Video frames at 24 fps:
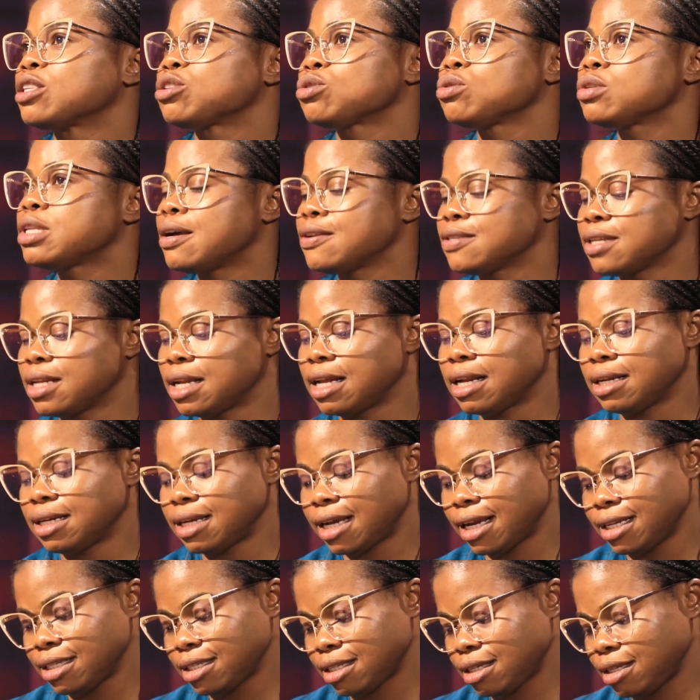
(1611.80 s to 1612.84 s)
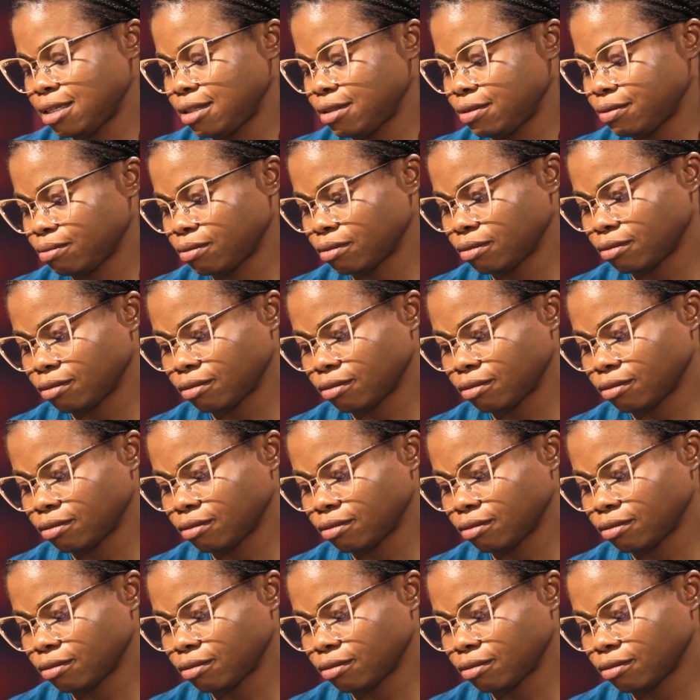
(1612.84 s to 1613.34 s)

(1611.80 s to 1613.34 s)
2019.